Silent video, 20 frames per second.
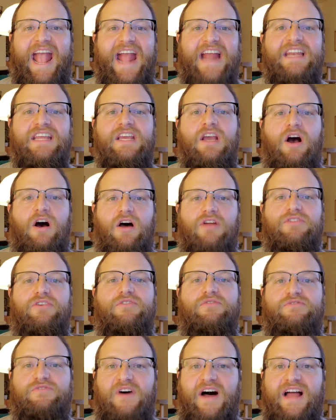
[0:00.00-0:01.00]
any
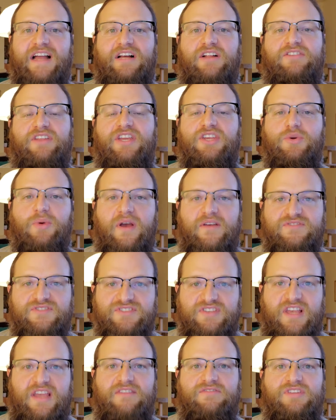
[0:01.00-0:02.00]
other file that you have
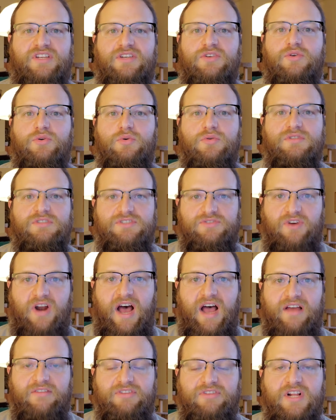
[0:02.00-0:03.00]
saved in Google
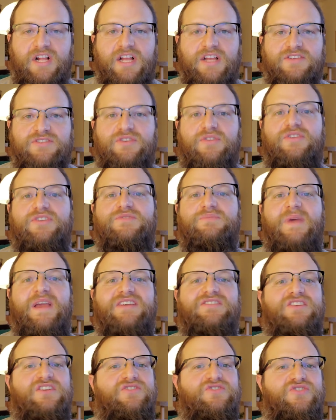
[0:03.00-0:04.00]
Drive. So this
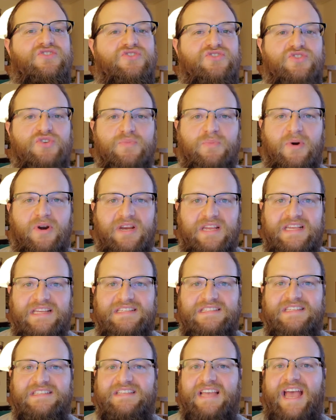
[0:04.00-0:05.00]
makes it super
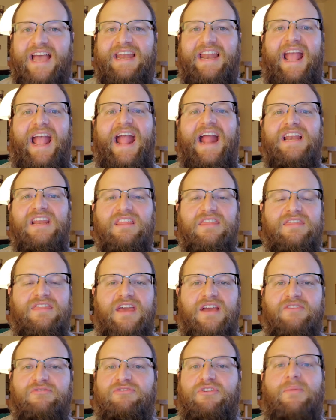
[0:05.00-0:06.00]
easy to add
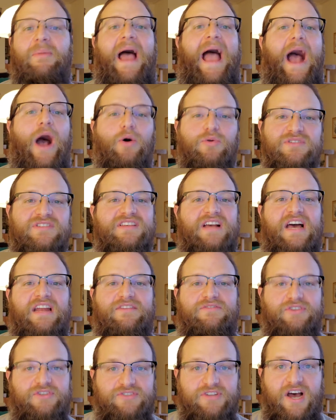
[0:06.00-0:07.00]
anything from outside
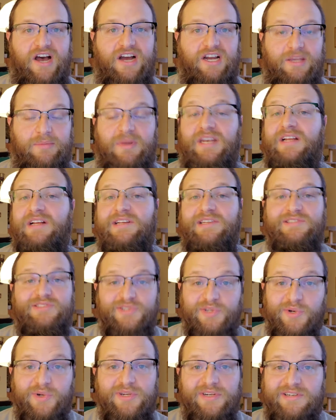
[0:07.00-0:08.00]
of your document
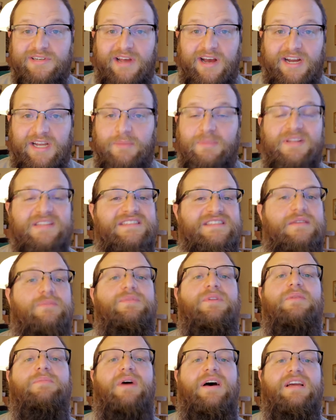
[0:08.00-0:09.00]
to your document
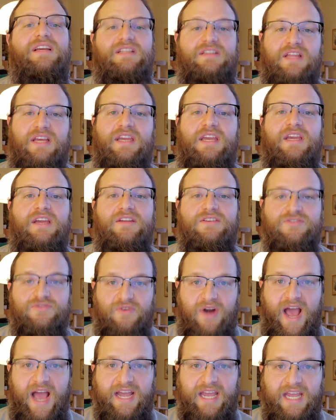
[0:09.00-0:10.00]
simply by clicking and
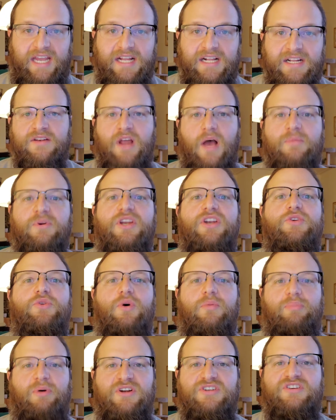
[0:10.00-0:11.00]
dragging. Now I'm gonna
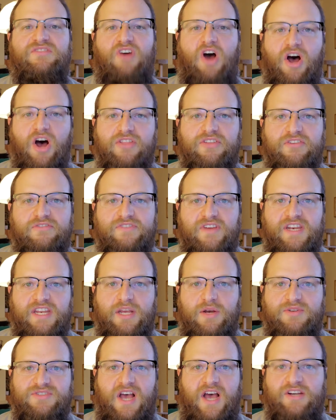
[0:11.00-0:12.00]
do a bunch of other
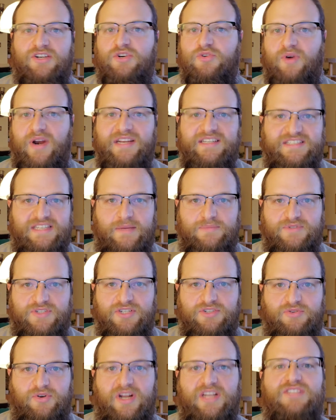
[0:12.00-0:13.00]
videos on great tips
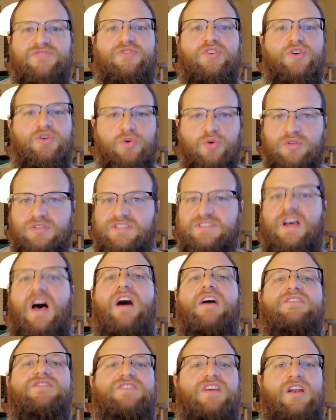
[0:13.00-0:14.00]
and tricks for Google
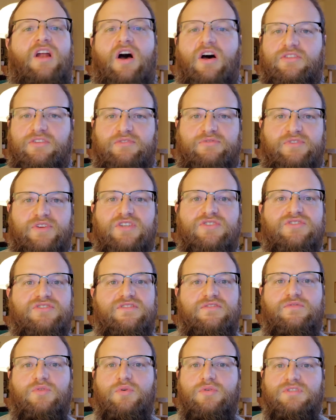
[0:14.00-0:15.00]
Docs and other
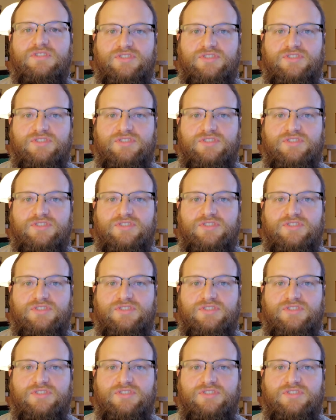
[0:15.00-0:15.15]
features of Google